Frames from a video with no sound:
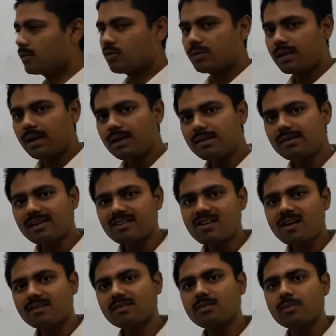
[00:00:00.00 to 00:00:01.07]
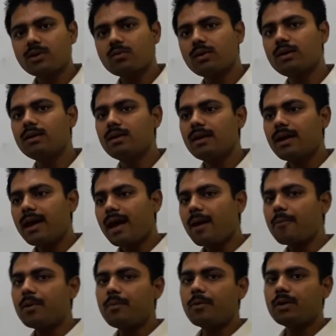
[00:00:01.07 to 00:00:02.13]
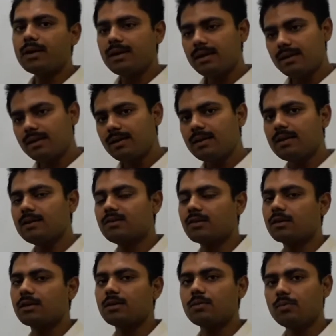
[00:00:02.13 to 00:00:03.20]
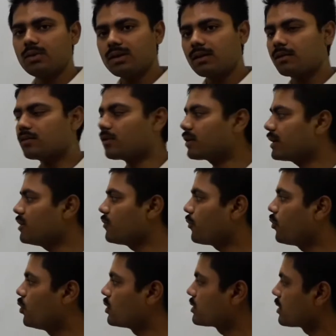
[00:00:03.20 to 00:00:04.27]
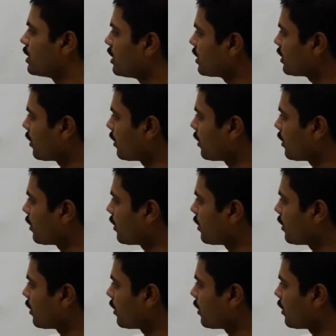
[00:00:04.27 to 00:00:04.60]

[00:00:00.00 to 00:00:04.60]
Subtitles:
So there is attraction between everybody in each other with a certain force.